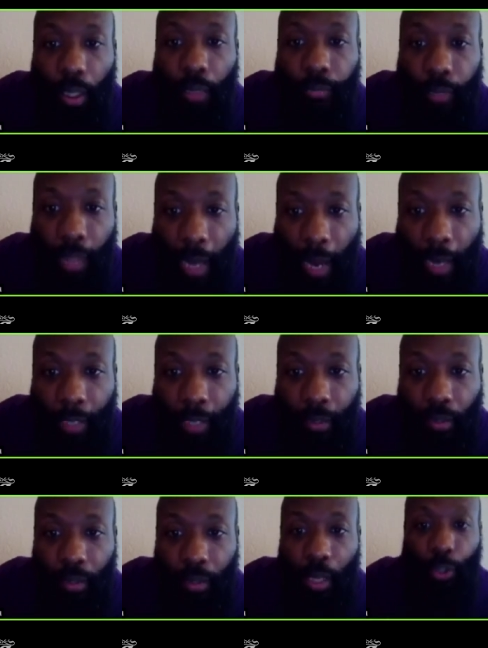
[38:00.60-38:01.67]
of God?
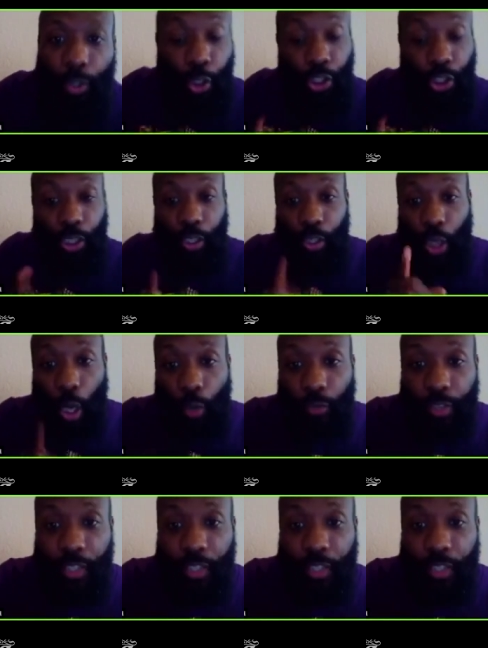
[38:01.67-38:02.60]
You should know this